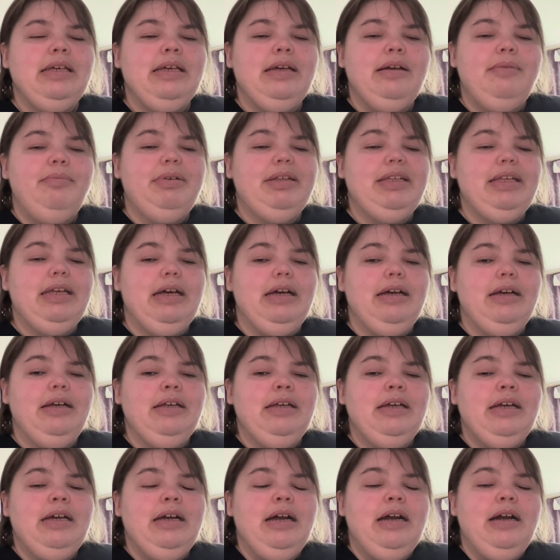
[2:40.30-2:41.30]
But yeah,
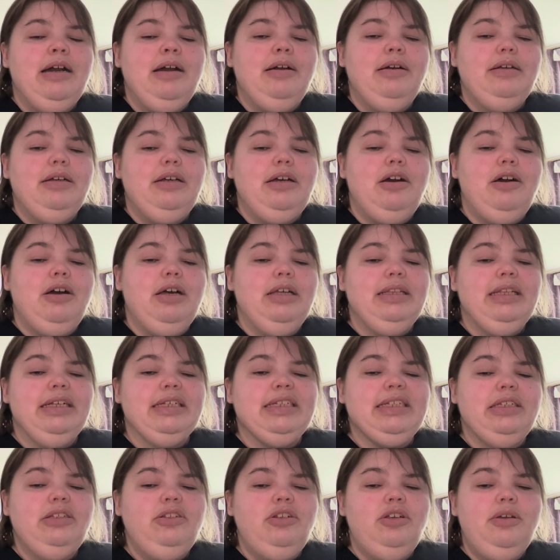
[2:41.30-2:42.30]

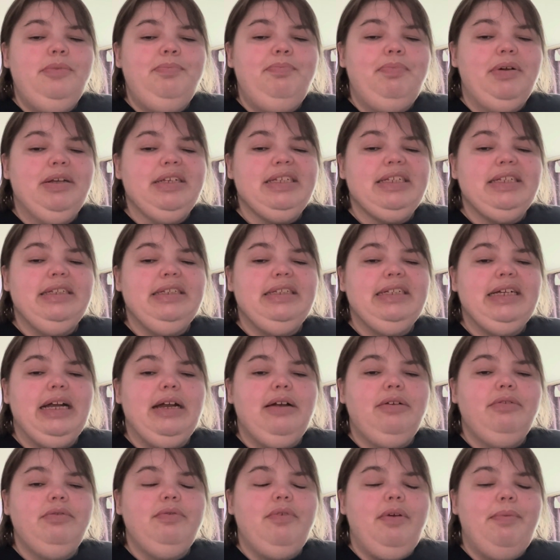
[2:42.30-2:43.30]
there's a new boss in
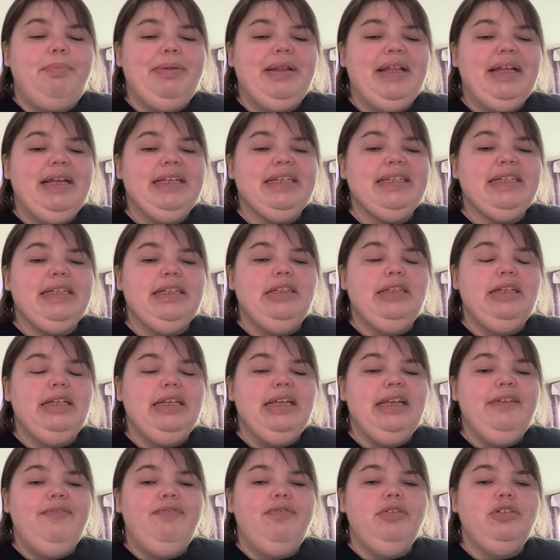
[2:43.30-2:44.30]
town replacing the
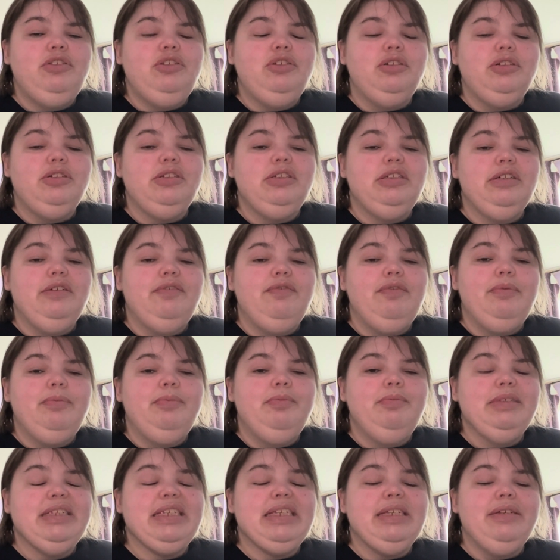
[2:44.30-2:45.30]
evil doctor
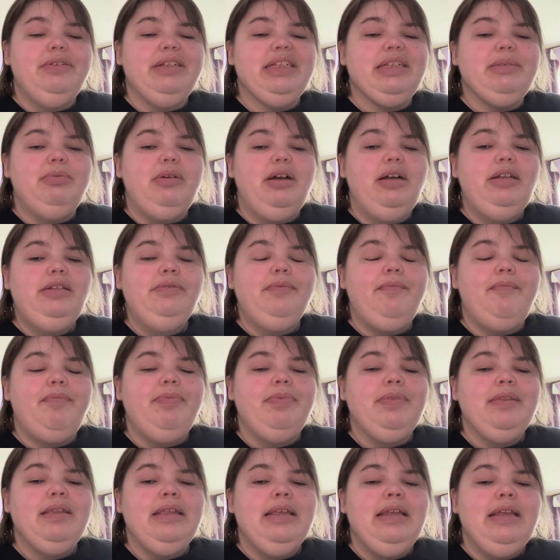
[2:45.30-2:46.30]
from series 1.
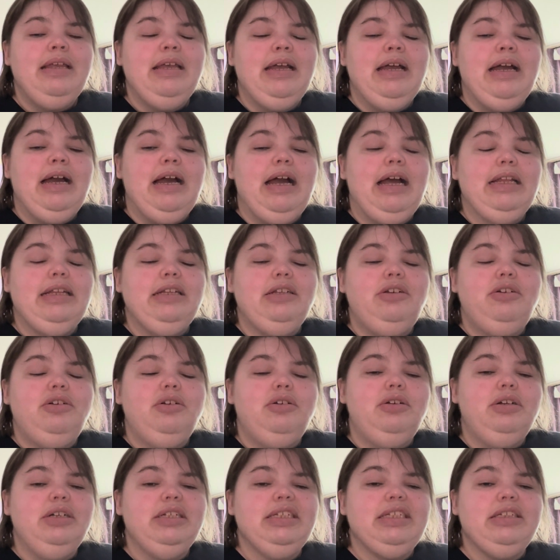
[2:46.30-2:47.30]
And of
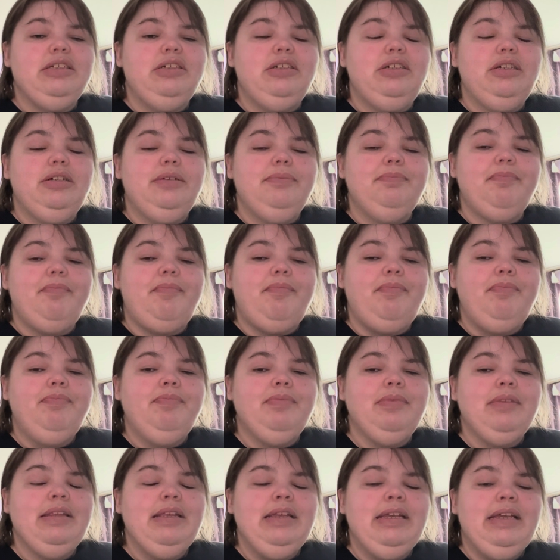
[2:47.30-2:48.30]
course,
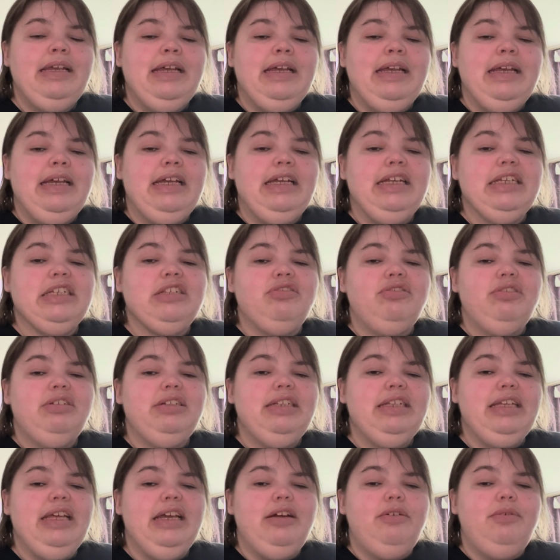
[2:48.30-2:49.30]
he's trying
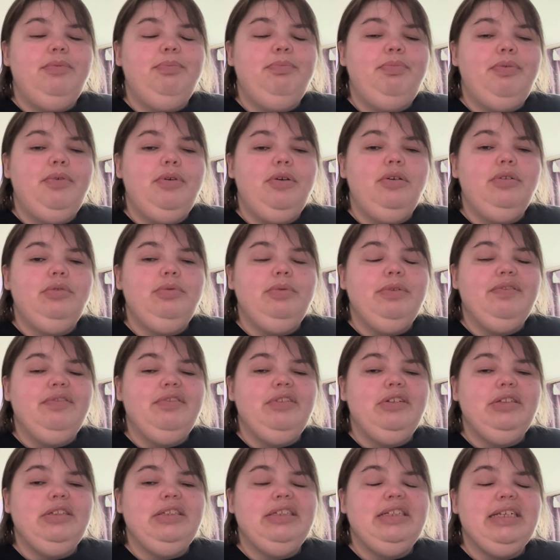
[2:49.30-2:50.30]
to get on board with
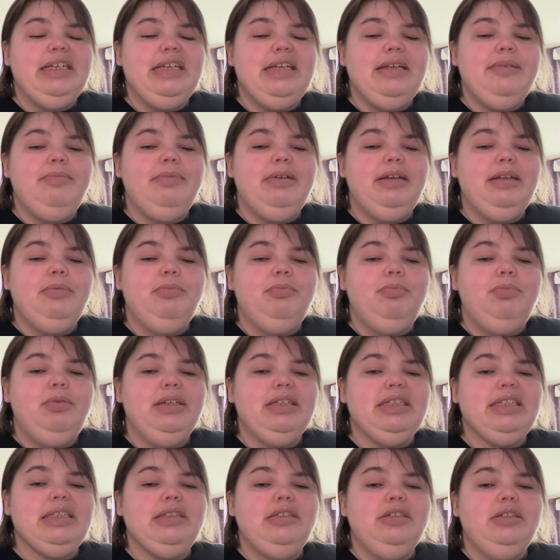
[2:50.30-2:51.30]
the team and
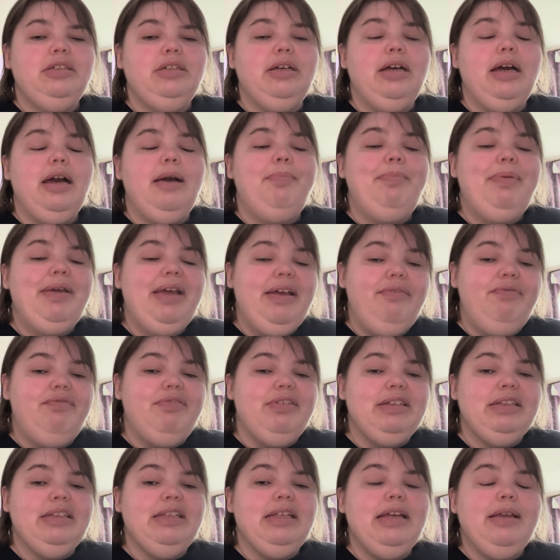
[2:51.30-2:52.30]
wants to appear
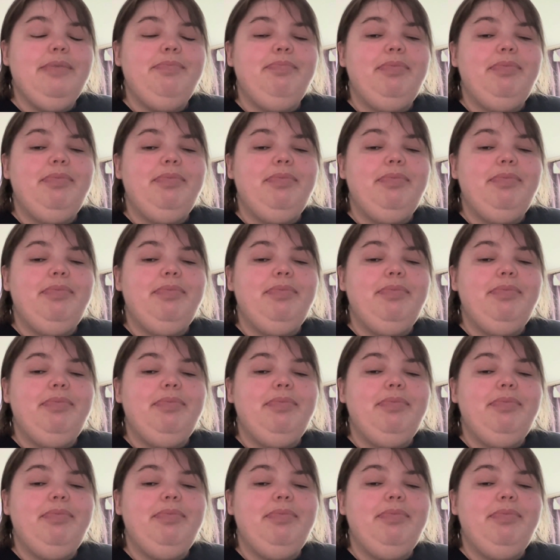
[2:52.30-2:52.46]
friendly.